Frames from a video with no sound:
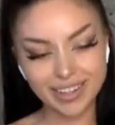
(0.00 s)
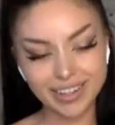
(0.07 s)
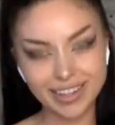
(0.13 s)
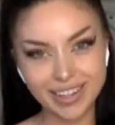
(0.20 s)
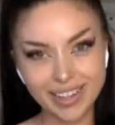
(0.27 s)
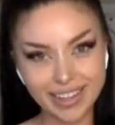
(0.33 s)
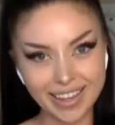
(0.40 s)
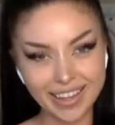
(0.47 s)

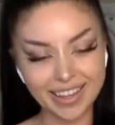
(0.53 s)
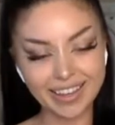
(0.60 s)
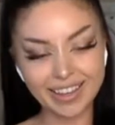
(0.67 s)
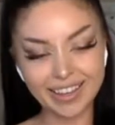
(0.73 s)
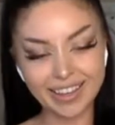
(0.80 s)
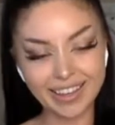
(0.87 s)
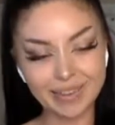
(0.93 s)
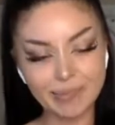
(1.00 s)
Yet,
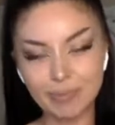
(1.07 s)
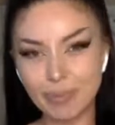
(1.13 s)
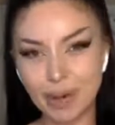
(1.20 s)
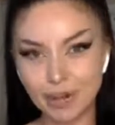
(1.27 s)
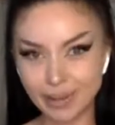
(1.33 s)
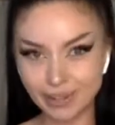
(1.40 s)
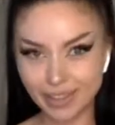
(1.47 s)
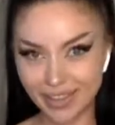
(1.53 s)
like,
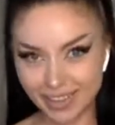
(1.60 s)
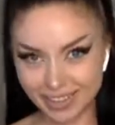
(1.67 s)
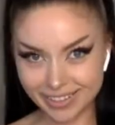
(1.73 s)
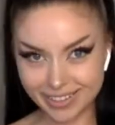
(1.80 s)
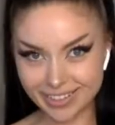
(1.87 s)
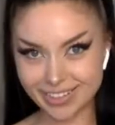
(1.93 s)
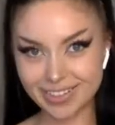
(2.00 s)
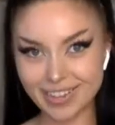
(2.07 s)
butter
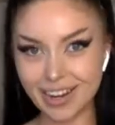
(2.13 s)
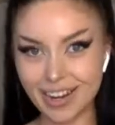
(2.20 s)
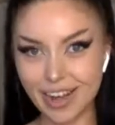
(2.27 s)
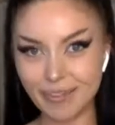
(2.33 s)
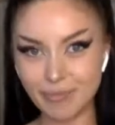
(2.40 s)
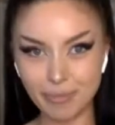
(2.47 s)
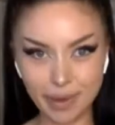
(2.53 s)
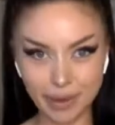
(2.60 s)
lettuce does not
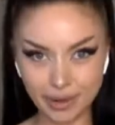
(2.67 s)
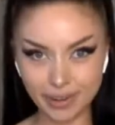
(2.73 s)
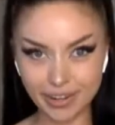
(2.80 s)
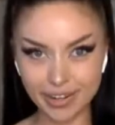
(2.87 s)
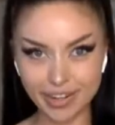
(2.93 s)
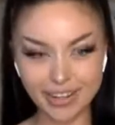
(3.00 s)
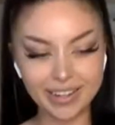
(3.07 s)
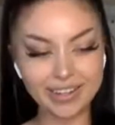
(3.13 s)
have butter
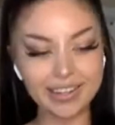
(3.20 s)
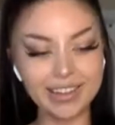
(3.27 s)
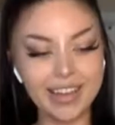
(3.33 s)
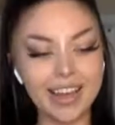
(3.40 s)
in it.